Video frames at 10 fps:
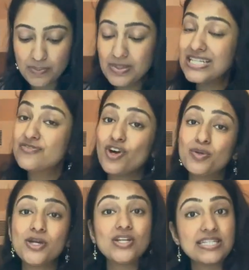Please follow
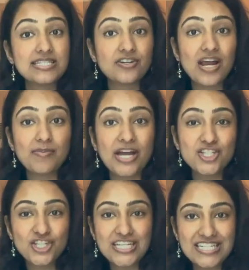me on Instagram. I
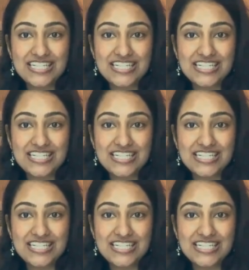just hit